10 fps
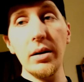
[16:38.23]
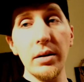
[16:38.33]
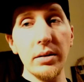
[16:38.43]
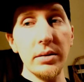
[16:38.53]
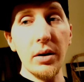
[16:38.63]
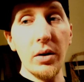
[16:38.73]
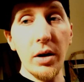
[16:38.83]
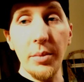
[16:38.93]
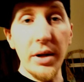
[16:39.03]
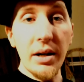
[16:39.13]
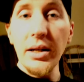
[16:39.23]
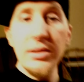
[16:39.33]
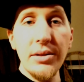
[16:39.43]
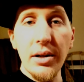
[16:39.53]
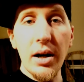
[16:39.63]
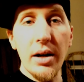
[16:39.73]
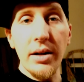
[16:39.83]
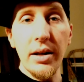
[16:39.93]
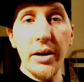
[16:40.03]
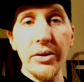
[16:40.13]
So, I still got
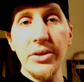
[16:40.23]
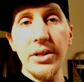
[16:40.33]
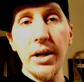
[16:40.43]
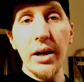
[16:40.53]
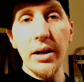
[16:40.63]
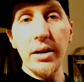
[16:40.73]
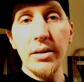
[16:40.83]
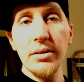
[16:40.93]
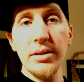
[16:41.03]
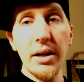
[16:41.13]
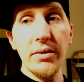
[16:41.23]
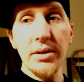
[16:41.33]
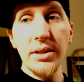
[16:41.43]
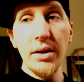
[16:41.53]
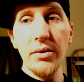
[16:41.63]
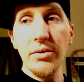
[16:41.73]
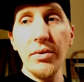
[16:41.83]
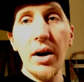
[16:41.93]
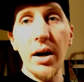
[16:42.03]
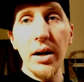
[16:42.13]
an LGA
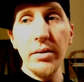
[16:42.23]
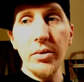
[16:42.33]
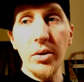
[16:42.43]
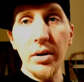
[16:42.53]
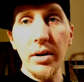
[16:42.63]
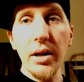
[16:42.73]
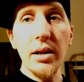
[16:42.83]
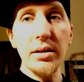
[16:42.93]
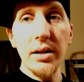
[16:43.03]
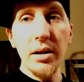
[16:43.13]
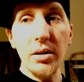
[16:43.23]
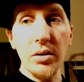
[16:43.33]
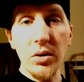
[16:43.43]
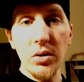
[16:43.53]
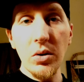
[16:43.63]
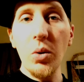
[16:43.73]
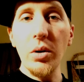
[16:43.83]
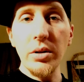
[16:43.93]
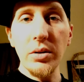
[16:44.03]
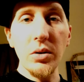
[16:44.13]
775 or an Intel Core
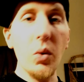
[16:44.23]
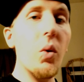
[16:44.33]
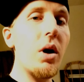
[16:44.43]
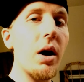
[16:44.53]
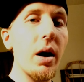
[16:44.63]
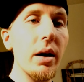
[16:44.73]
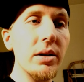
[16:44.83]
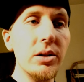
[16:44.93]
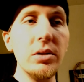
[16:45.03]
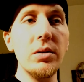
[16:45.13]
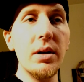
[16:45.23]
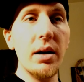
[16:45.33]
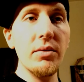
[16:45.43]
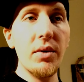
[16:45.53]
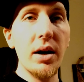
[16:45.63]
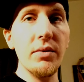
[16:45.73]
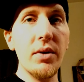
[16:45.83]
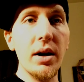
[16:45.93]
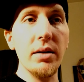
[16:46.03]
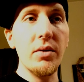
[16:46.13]
2 Quad
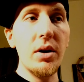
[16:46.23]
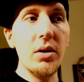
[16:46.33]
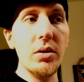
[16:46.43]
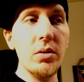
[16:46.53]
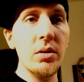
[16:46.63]
Q9550.